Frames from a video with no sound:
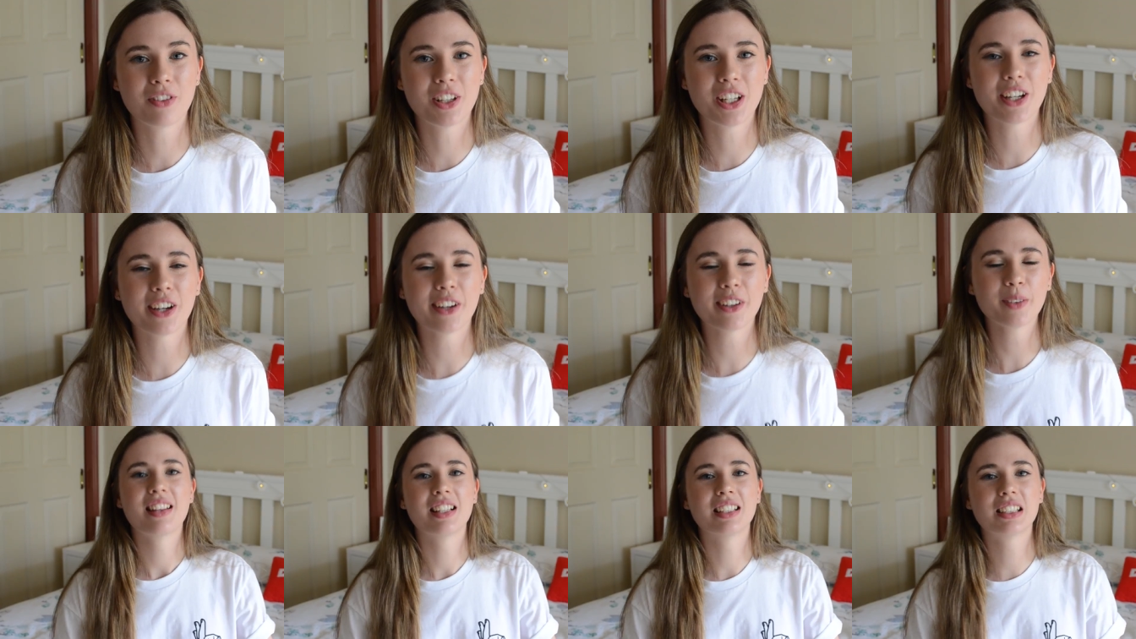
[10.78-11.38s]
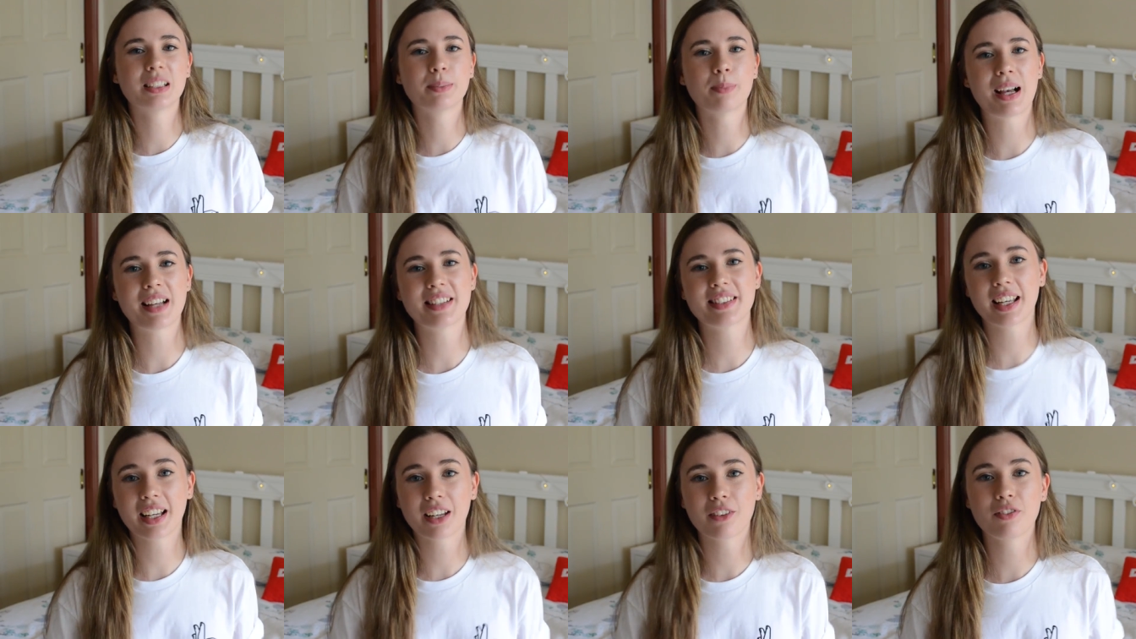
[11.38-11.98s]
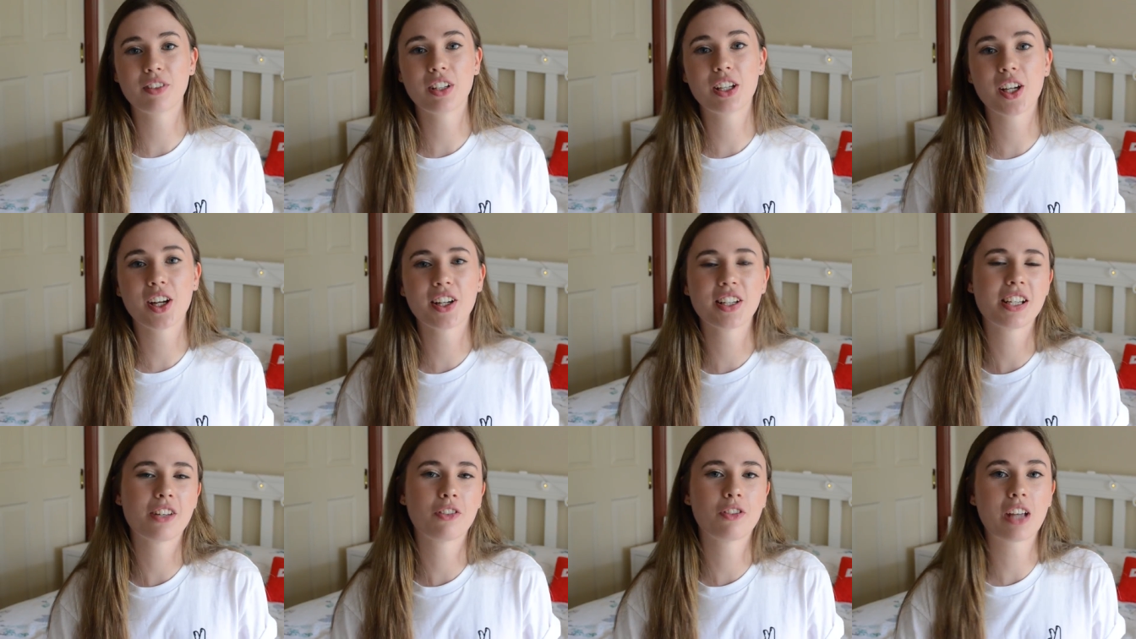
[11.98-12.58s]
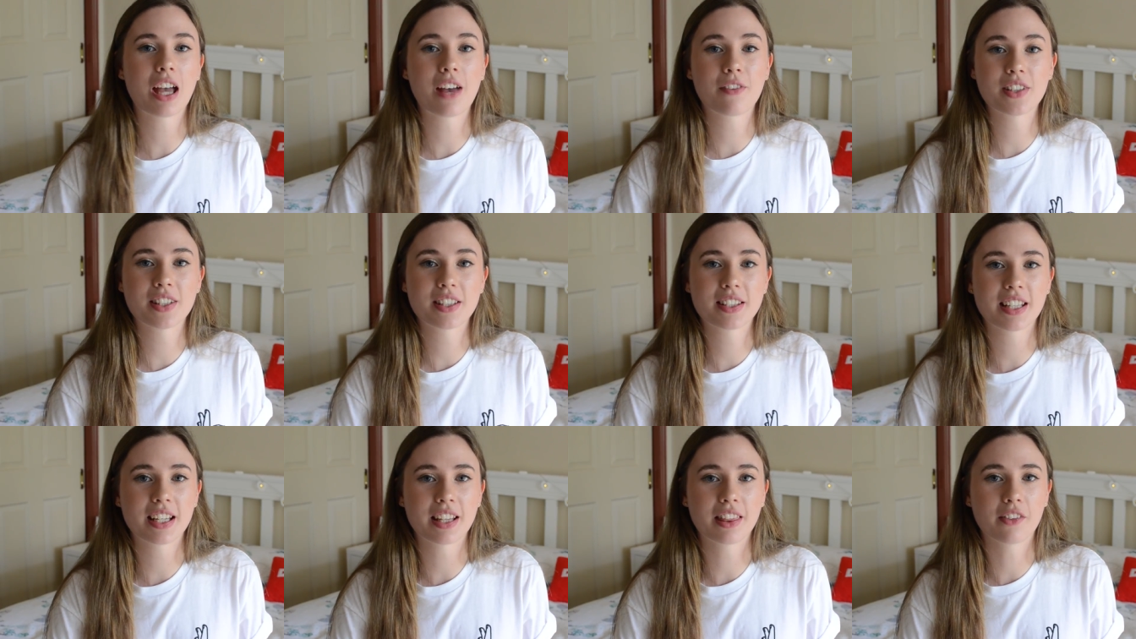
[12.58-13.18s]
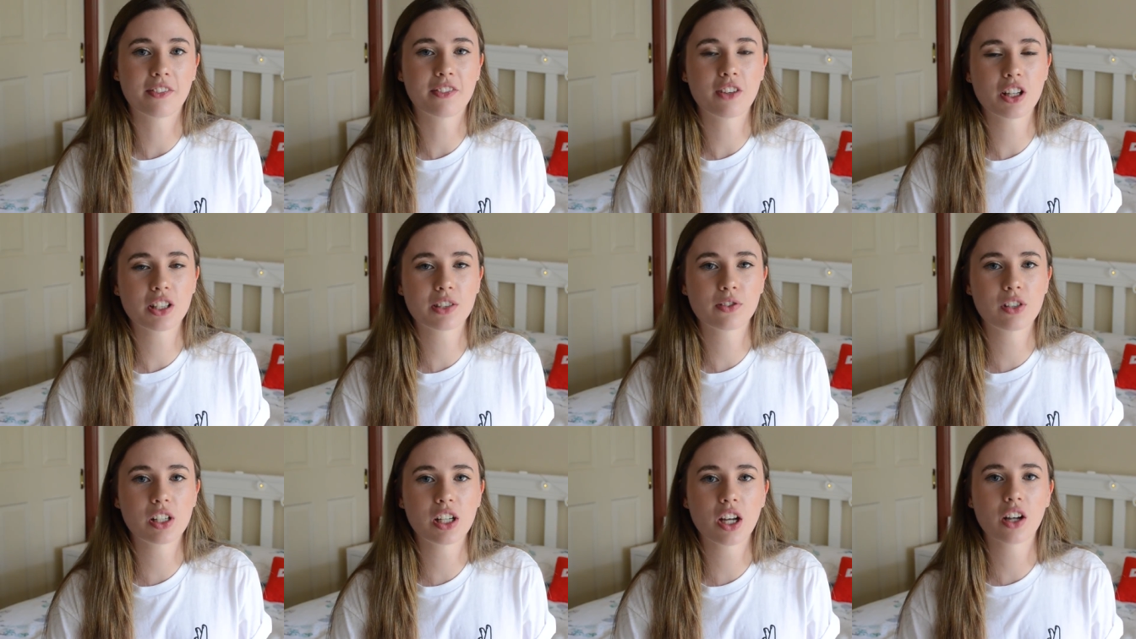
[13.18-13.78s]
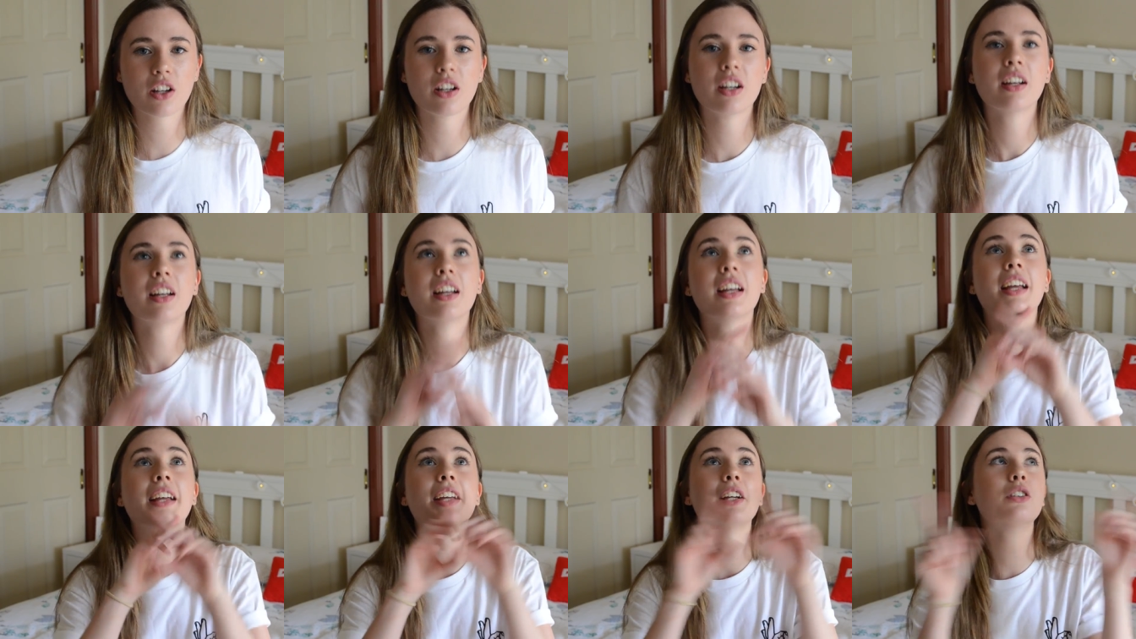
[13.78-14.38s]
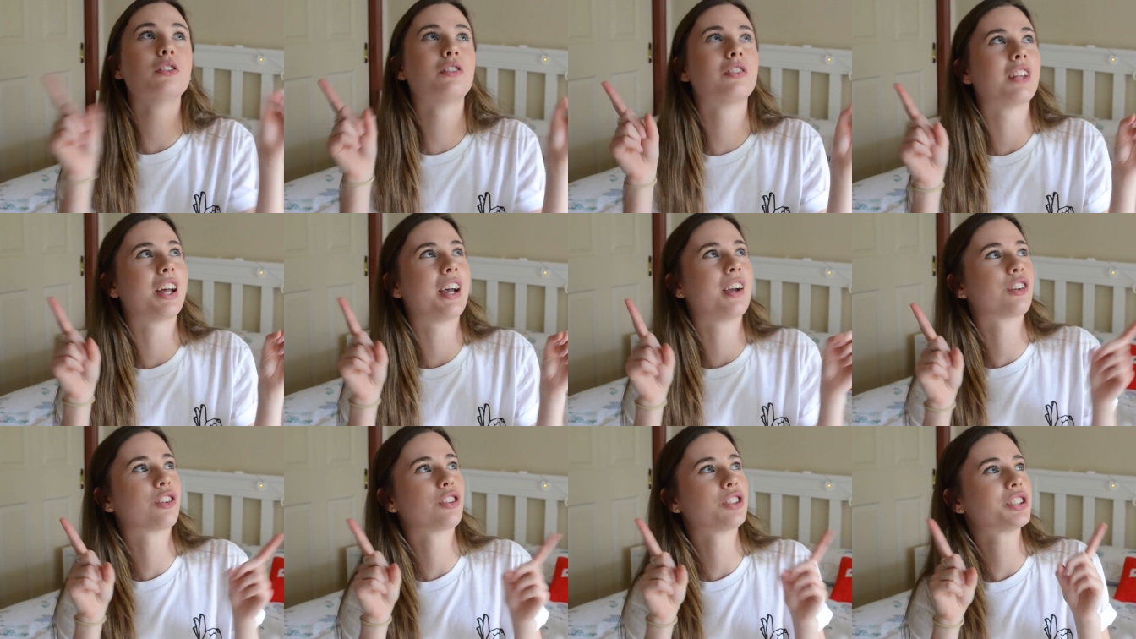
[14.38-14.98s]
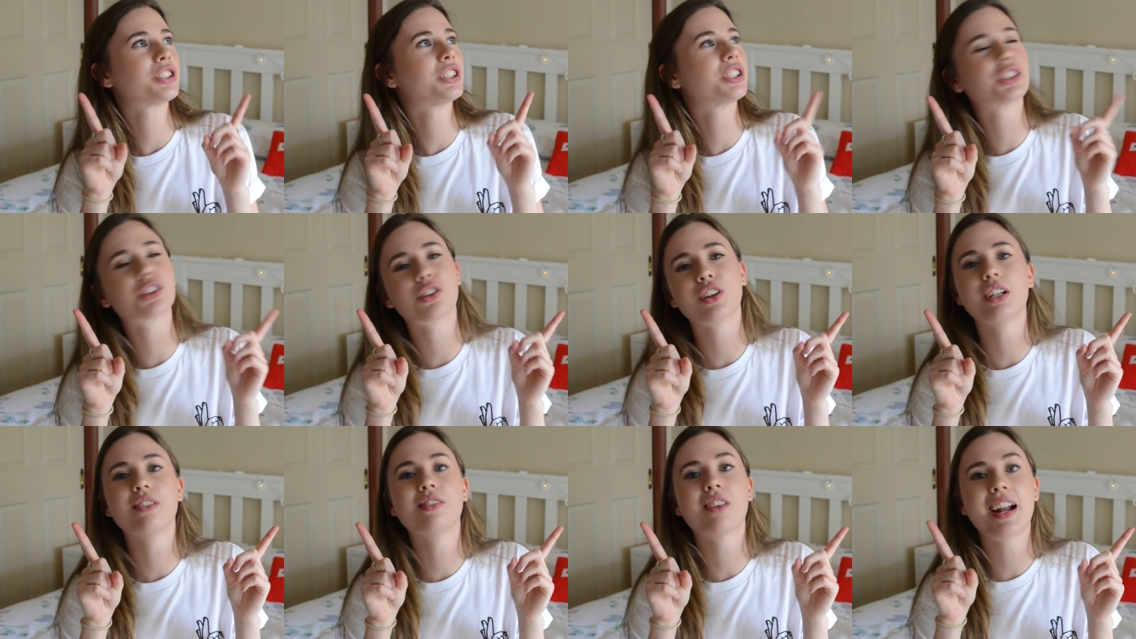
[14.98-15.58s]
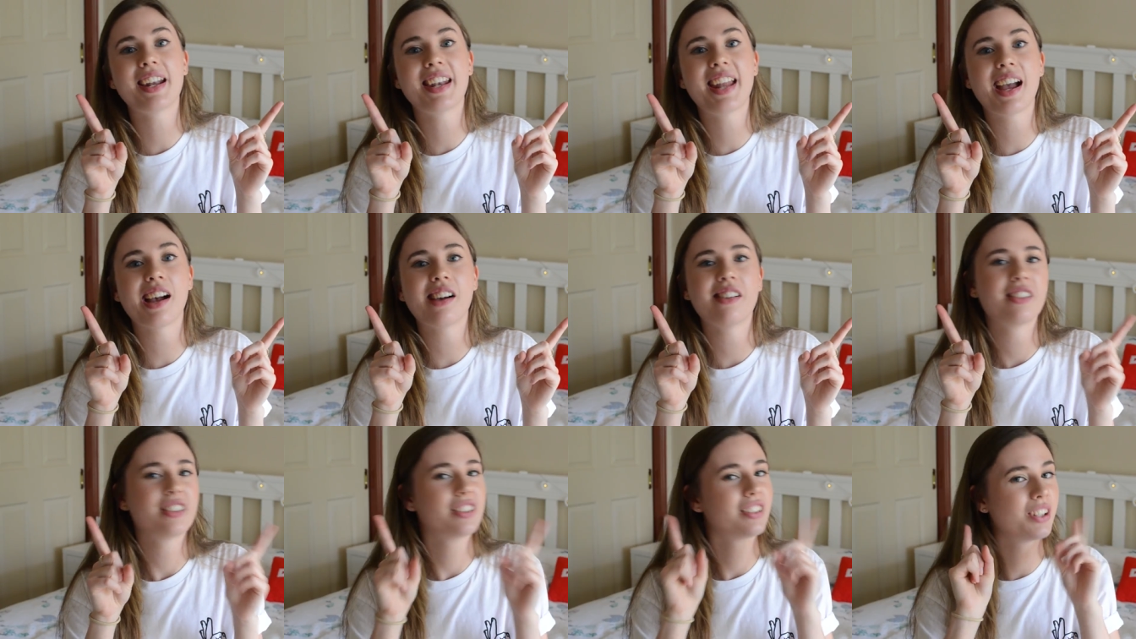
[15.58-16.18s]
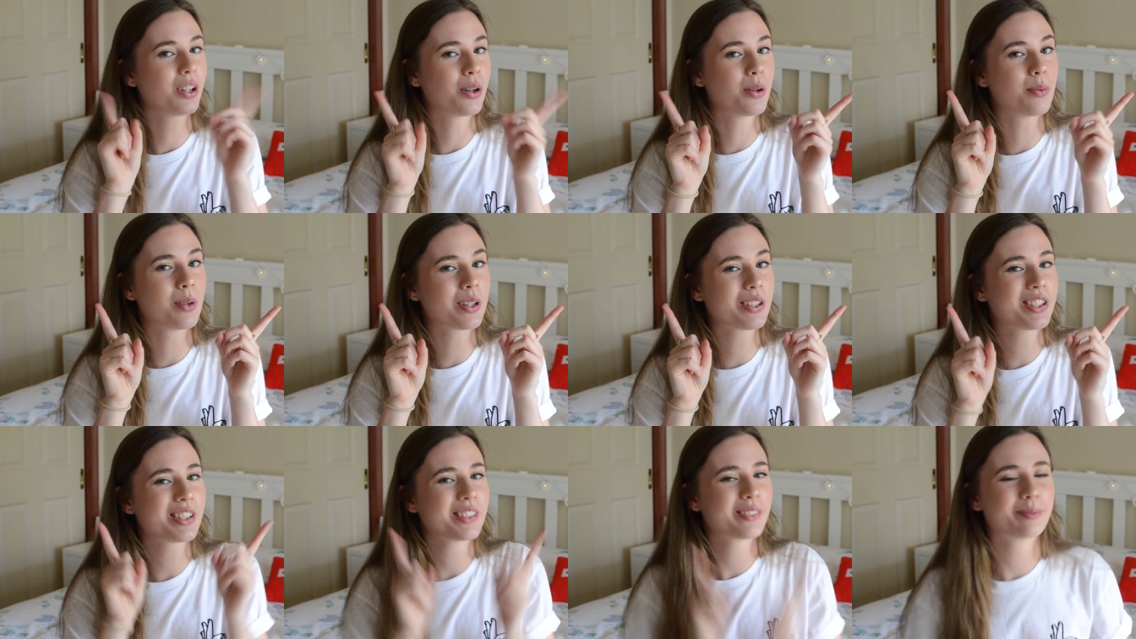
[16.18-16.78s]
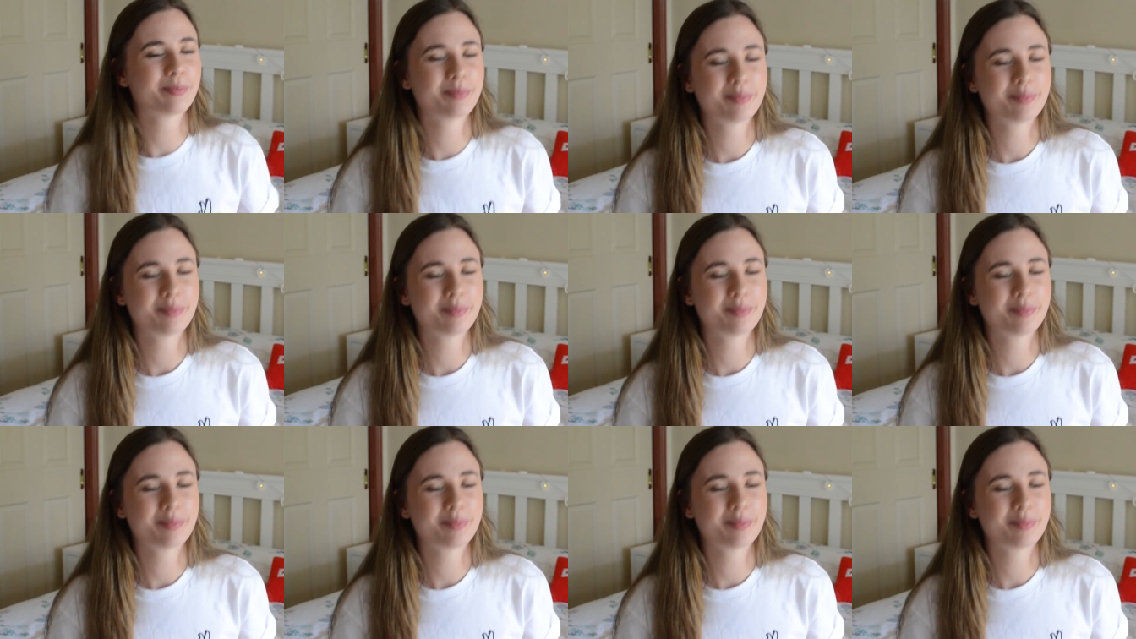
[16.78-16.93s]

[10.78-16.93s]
video. This is my second video, if you haven't seen the first video, it'll fly across the screen right now, go and watch it.